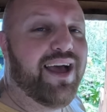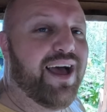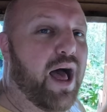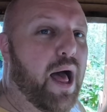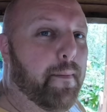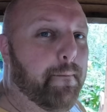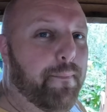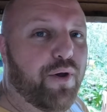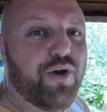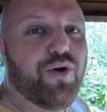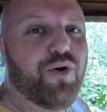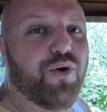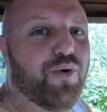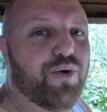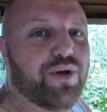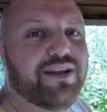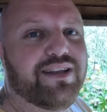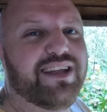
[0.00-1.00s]
I'll put
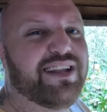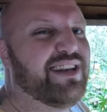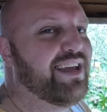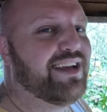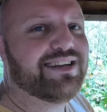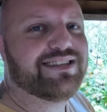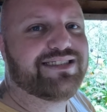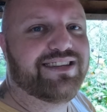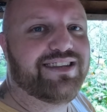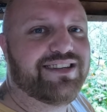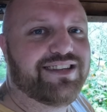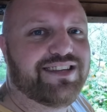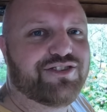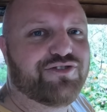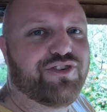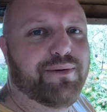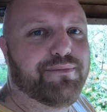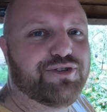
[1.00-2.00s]
all the links in the
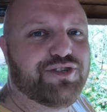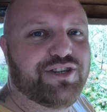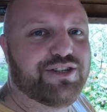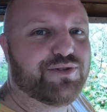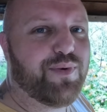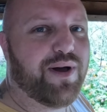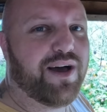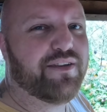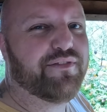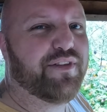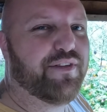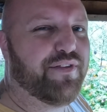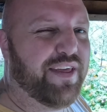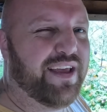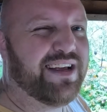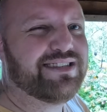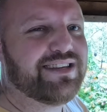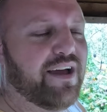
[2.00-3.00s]
description as well of the
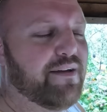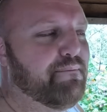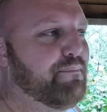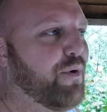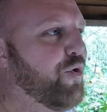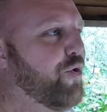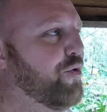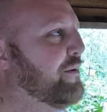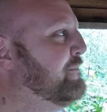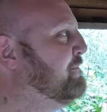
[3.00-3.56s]
things that I bought.